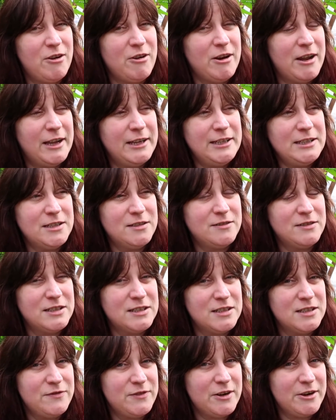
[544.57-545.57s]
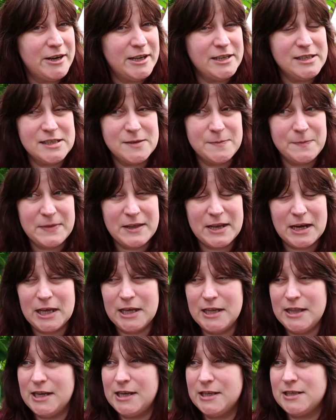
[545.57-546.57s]
Fahrenheit, 60 Fahrenheit, something
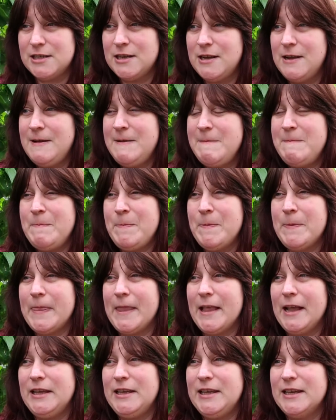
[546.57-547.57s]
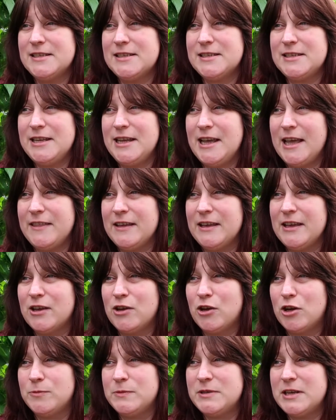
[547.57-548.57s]
like that. Yesterday I think
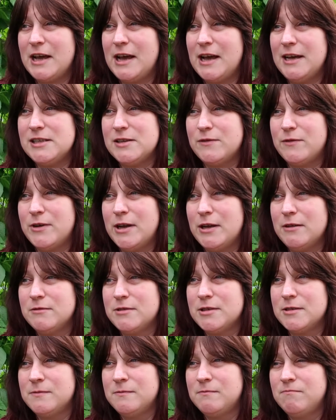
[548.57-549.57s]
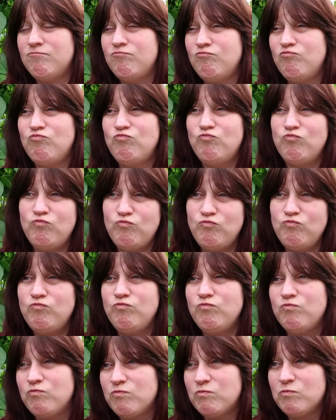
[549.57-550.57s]
it got up to highs around
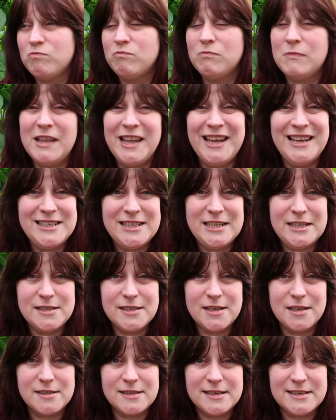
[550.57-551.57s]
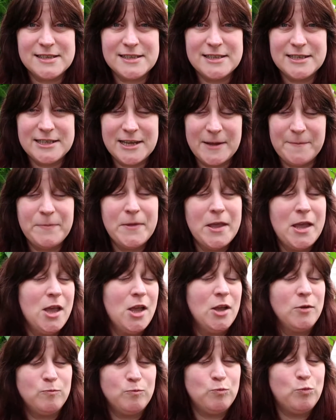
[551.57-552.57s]
18 Celsius in the day.
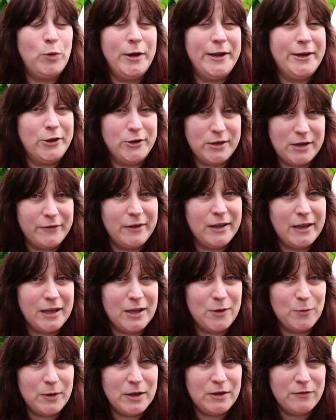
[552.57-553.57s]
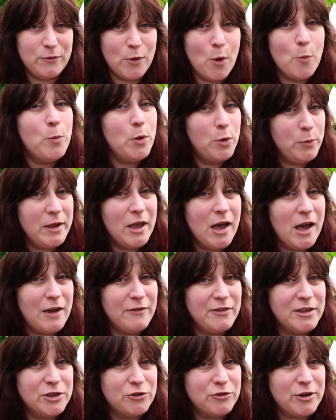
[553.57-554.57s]
We're not having a heat wave, but we are
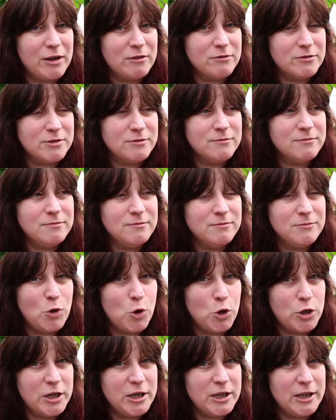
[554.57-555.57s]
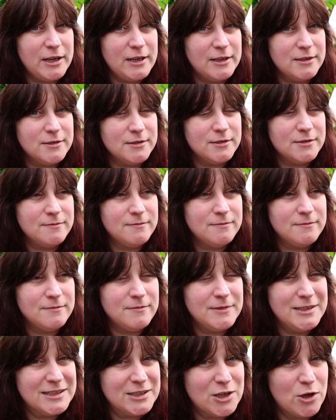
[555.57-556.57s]
having a drought on an island
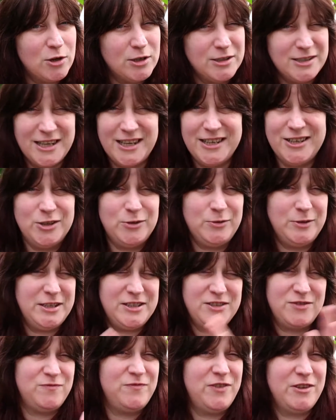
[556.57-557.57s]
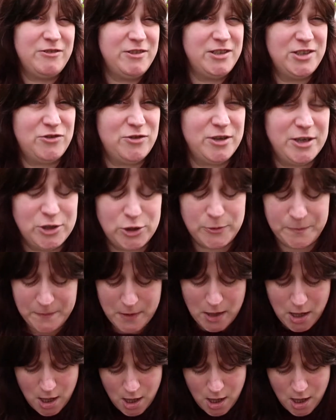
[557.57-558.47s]
in Scotland. I know, it's very strange.